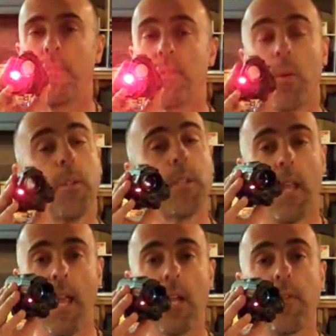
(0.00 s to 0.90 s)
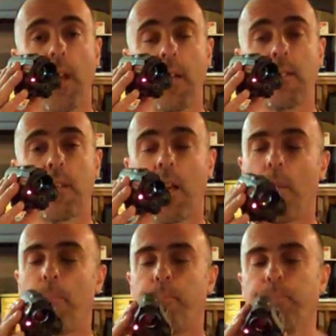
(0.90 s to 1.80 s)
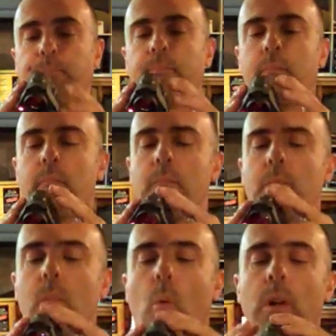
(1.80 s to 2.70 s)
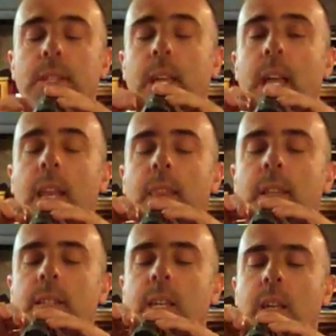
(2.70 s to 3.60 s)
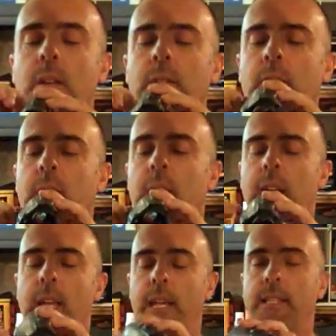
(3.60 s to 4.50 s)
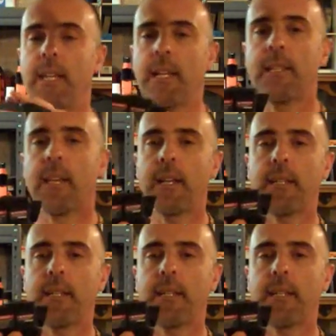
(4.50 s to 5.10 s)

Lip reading: So it's a heck of a nice setup. Once again, this here is the Insight